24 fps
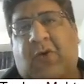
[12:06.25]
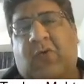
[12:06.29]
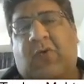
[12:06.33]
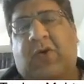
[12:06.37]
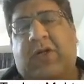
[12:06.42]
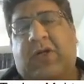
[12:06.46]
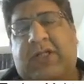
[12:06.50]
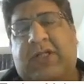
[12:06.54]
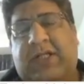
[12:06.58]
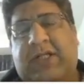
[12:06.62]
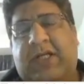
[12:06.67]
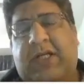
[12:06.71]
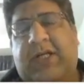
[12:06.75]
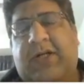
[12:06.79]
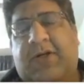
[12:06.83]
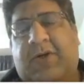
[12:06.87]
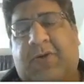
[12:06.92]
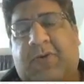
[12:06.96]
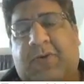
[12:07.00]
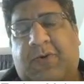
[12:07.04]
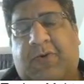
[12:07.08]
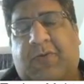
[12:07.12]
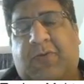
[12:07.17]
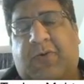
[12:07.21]
Well, stay
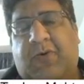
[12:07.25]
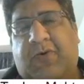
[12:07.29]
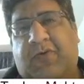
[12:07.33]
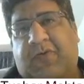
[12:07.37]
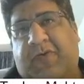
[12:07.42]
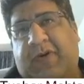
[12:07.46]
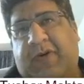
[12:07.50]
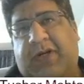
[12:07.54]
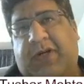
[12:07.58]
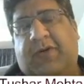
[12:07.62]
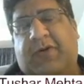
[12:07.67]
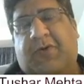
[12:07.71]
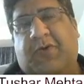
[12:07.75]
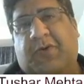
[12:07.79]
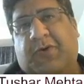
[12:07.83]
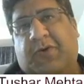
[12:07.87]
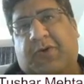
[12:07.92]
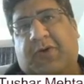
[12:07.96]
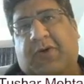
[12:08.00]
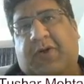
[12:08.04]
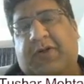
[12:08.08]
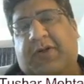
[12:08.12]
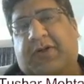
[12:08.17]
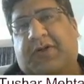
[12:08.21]
tuned more
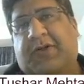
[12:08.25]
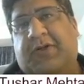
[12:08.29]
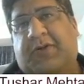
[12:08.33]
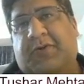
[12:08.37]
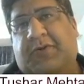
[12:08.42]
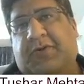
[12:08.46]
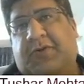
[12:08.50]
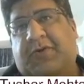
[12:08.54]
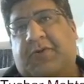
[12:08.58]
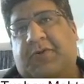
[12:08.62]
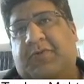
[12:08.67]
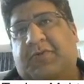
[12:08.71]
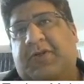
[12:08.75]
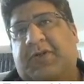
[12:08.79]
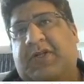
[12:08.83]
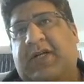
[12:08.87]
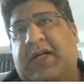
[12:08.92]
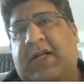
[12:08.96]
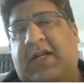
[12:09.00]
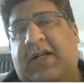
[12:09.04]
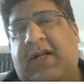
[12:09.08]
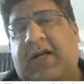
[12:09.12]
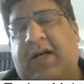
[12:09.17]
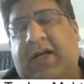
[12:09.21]
videos on this YouTube
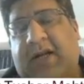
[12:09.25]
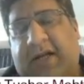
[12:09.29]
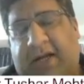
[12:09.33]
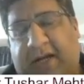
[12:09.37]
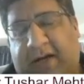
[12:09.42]
channel.